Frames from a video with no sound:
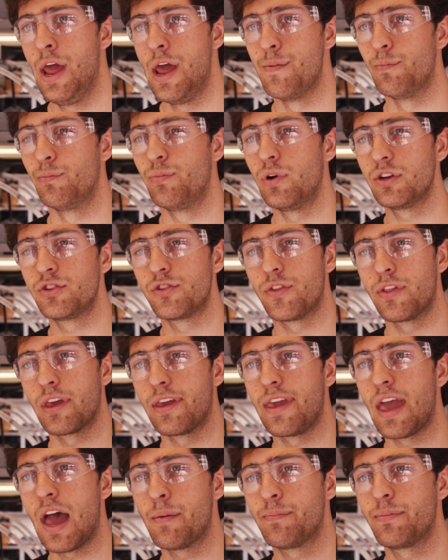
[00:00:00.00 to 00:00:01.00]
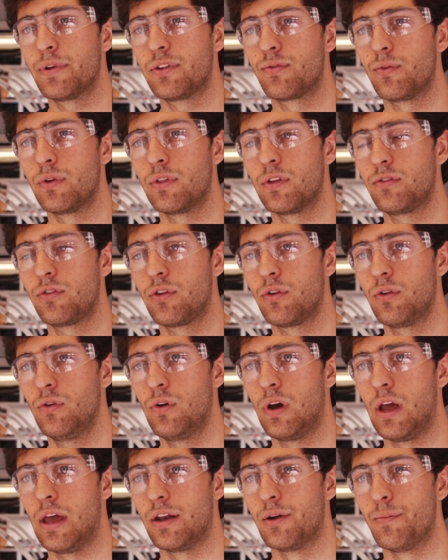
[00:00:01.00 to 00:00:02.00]
and bridge the gap between the
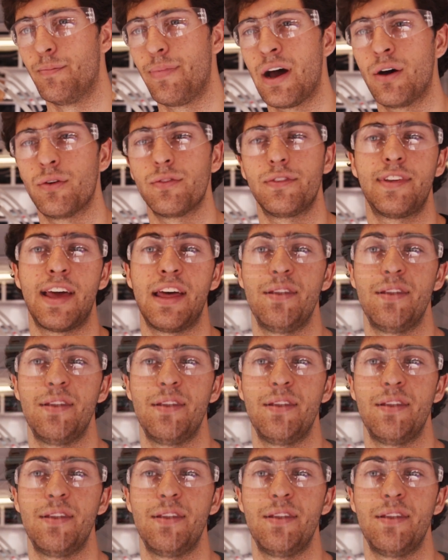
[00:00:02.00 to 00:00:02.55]
two in about